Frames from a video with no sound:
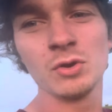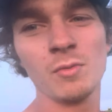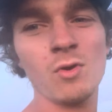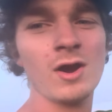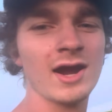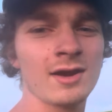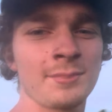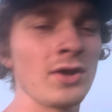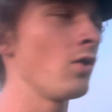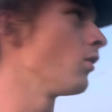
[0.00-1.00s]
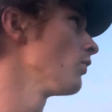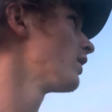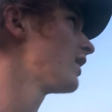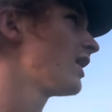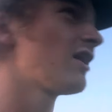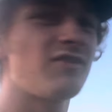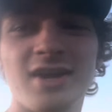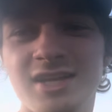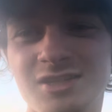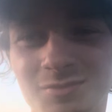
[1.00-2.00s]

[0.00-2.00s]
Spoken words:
more I gotta build if I get some